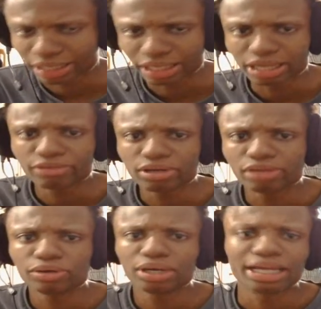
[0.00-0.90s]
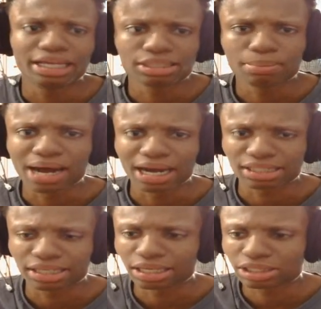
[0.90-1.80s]
if you're like into
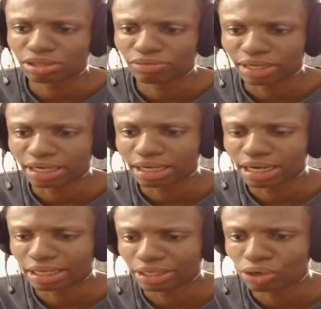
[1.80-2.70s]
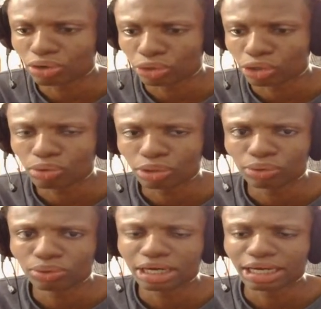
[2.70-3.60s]
marketing and stuff like that, like you would
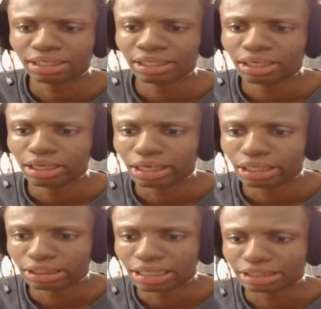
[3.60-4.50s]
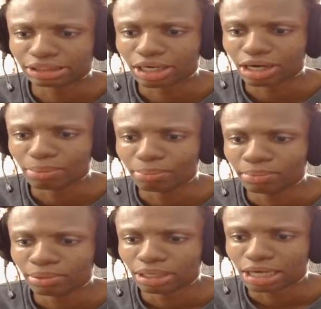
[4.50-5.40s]
know that as
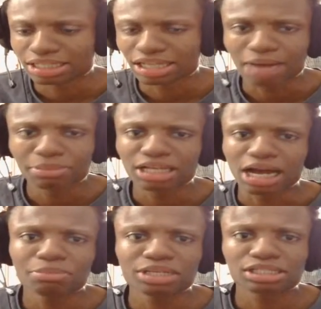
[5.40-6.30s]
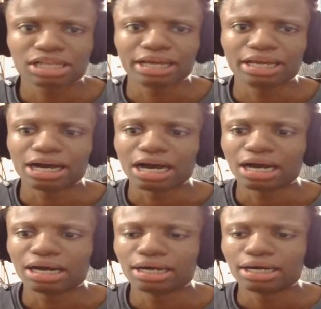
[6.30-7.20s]
I'm just like
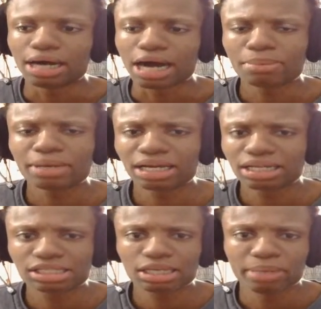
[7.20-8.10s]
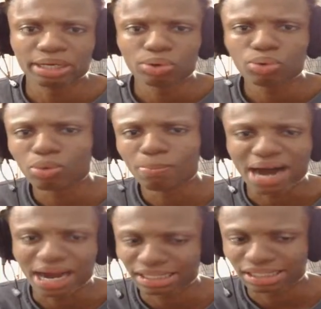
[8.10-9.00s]
I'm kind of skipping the whole
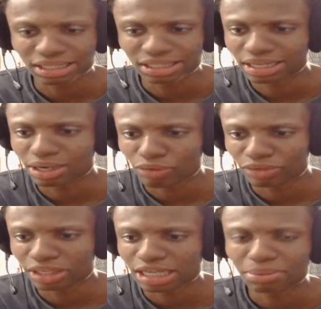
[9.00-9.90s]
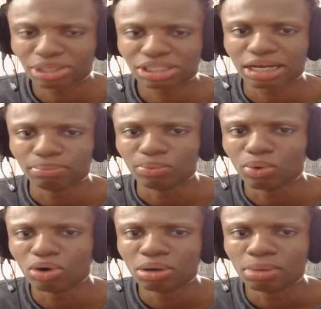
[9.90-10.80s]
marketing thing of this. I'm just like
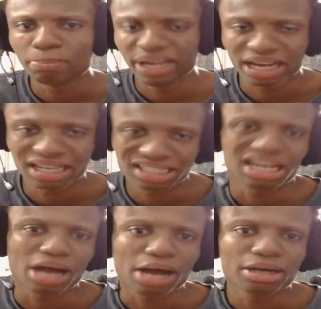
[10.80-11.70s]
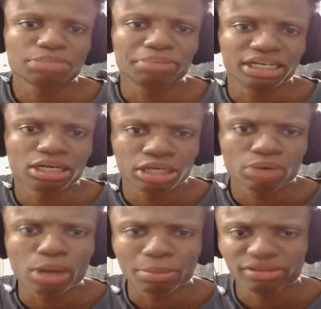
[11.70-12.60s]
more being I'm just being the
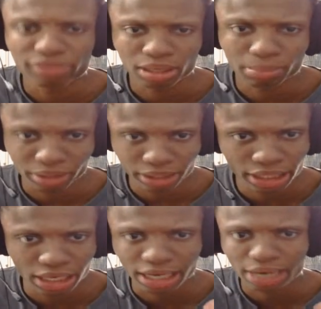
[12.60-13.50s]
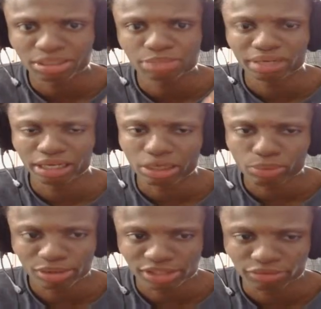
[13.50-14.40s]
web developer here. Like I'm just building the
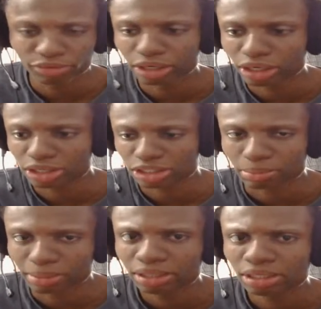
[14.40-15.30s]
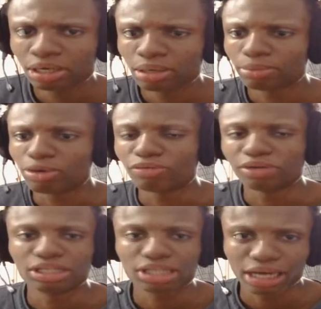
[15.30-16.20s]
website for the customer or
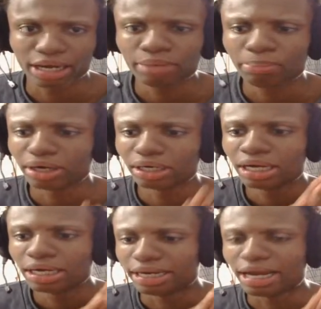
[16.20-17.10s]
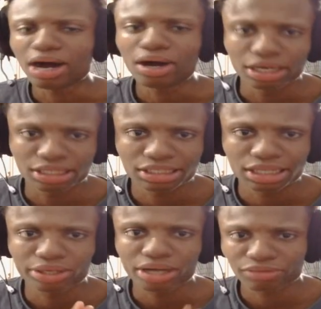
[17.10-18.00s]
for this client. But there are other things
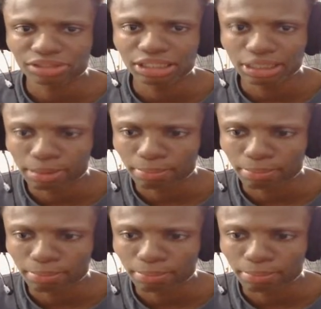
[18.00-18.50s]
that you have to keep in